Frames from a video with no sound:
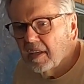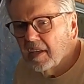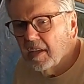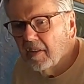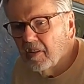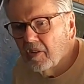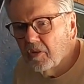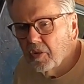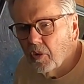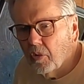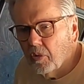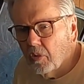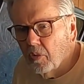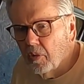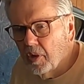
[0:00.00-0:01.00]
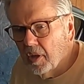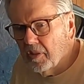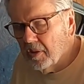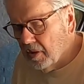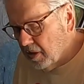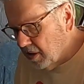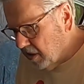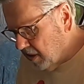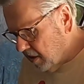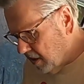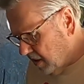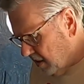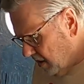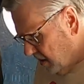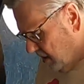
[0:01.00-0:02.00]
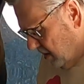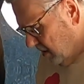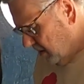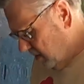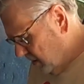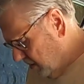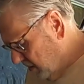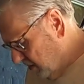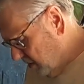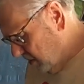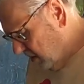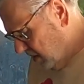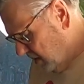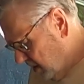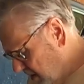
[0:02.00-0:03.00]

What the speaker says: and the total width is